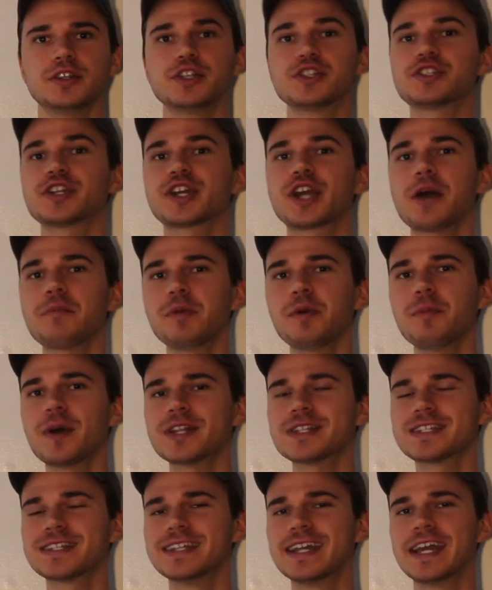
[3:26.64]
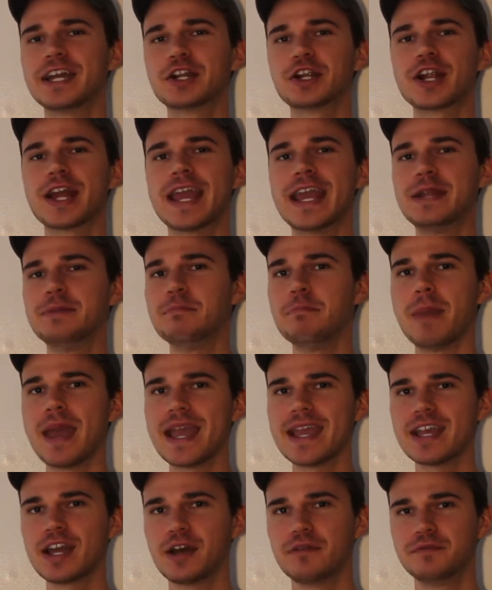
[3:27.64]
Just a couple months later, in
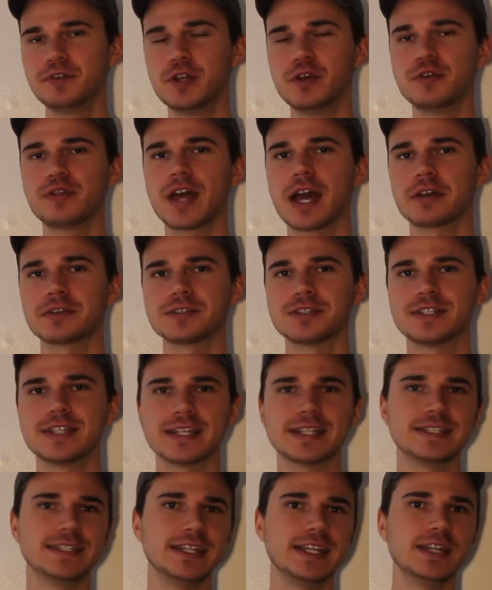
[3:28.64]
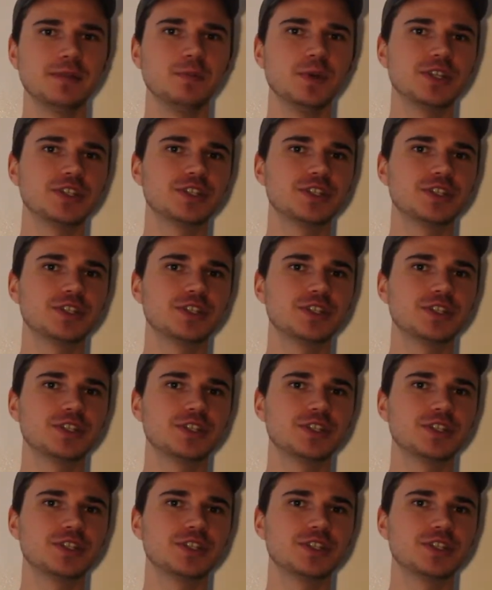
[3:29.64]
May of 2016, we